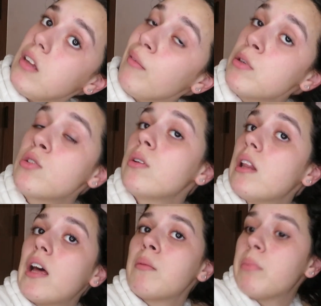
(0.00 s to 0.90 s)
I've been doing
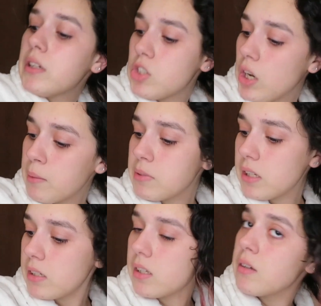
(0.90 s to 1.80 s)
a lot of big chops
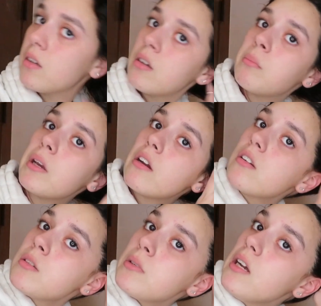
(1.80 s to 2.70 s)
lately. My hair
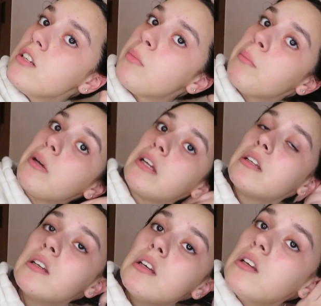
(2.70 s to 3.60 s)
used to be down to my
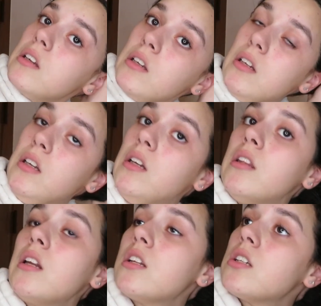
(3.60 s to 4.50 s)
butt.
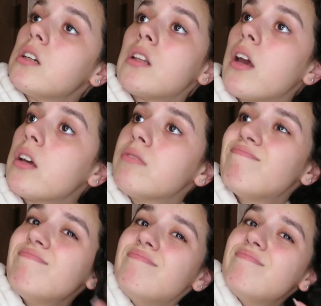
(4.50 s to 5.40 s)
Then it took like
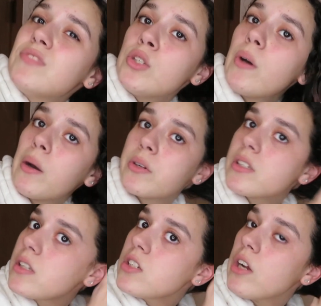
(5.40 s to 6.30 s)
2
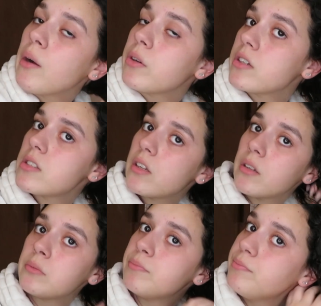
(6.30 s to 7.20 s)
hours in the shower,
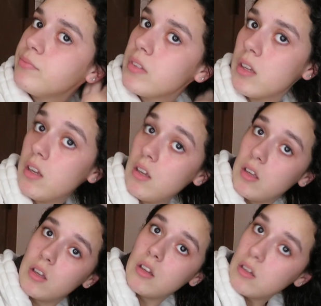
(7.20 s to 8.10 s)
so
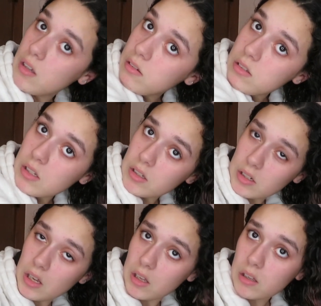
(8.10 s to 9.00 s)
I was
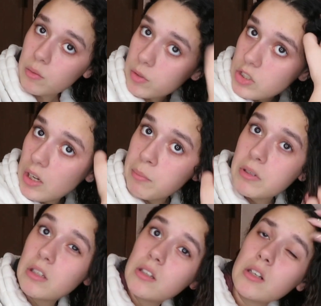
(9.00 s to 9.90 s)
like, no, we're
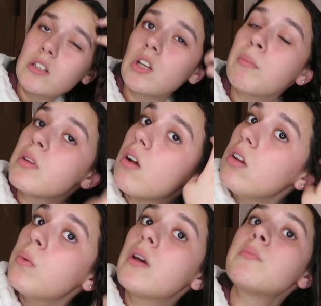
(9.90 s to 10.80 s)
chopping it. And I chopped it
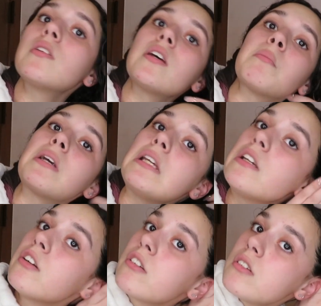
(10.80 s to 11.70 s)
all the way up to like my
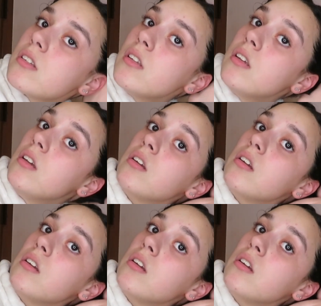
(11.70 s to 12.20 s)
ears.